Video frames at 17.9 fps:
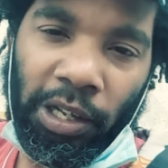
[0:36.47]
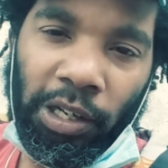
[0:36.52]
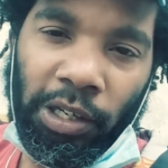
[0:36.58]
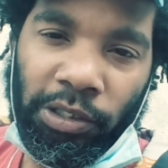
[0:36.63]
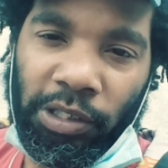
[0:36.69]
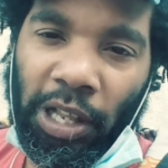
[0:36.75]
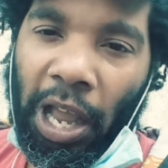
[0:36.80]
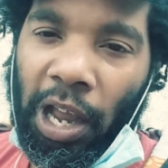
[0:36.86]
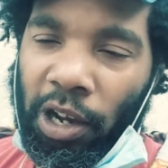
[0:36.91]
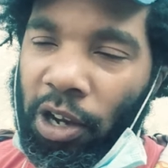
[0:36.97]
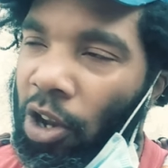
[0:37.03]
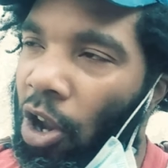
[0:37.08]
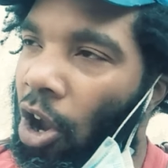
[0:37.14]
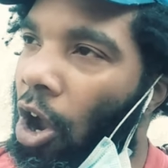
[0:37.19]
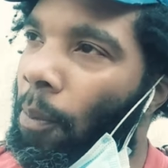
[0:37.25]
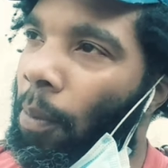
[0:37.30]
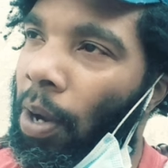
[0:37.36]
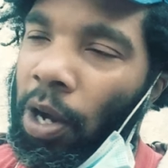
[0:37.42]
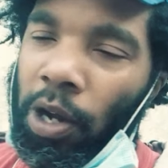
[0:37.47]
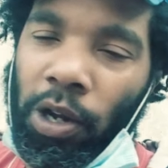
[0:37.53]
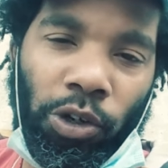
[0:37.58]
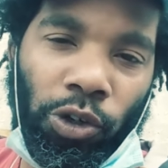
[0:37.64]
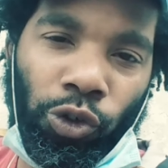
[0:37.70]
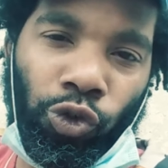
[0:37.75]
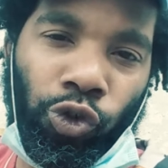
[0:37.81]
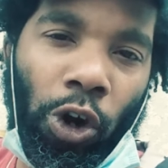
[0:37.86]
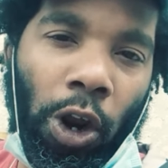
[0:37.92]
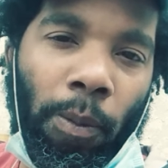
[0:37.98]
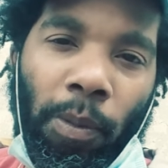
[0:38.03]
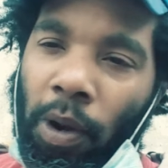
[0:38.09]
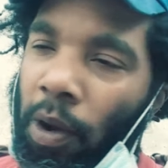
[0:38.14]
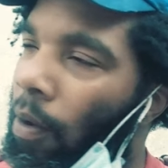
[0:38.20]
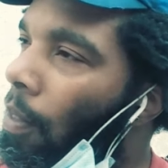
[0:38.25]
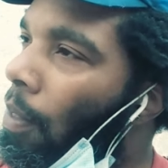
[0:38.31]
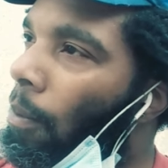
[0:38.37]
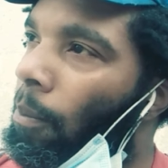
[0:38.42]
dot, comma, drama
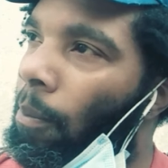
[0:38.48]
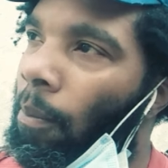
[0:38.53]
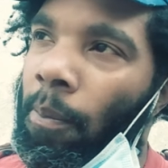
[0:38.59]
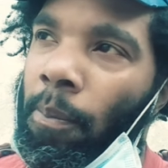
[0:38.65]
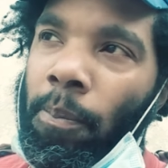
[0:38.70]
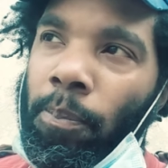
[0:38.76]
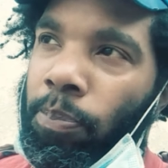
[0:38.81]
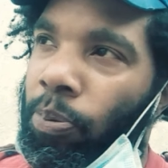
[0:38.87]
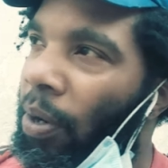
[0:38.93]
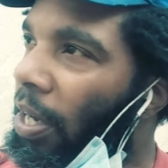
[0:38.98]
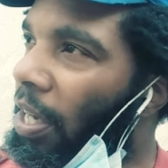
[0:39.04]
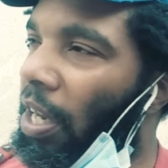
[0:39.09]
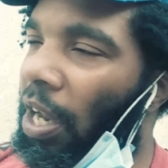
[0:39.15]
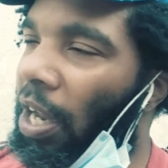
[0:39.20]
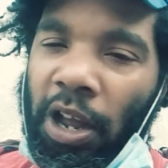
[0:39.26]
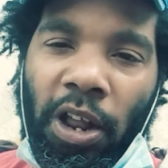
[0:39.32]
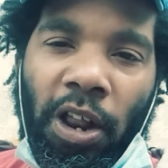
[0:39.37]
bringer.